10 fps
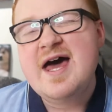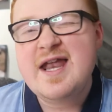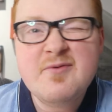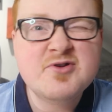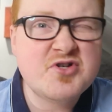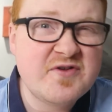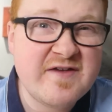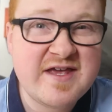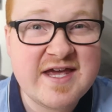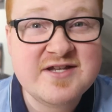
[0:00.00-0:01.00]
And I was just
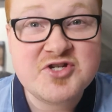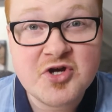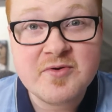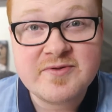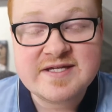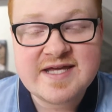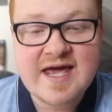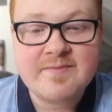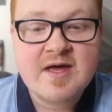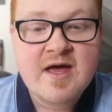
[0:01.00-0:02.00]
thinking during this
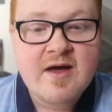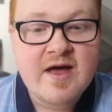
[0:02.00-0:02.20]
game,